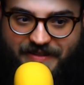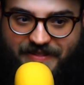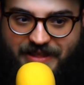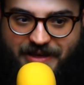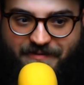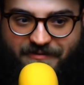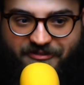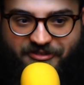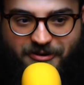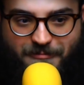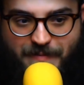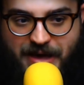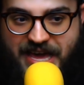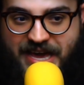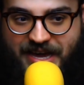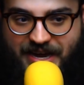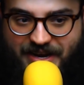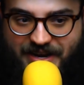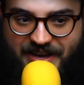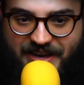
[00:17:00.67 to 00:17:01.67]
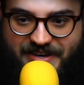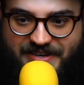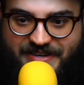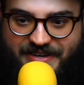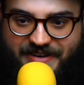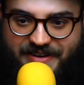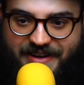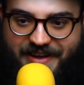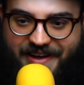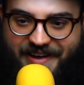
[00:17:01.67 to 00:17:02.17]
them for making it
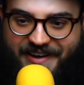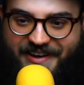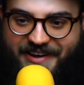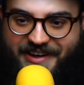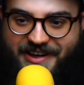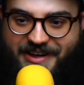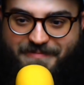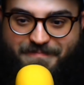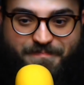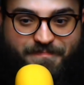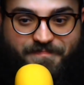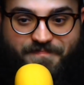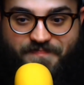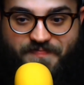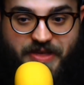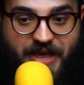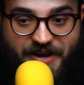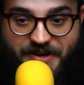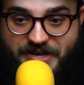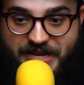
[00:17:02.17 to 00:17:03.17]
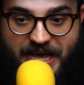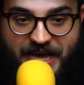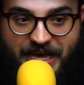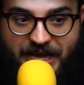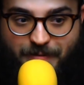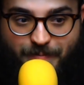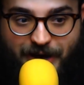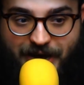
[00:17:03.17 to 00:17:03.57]
and taking my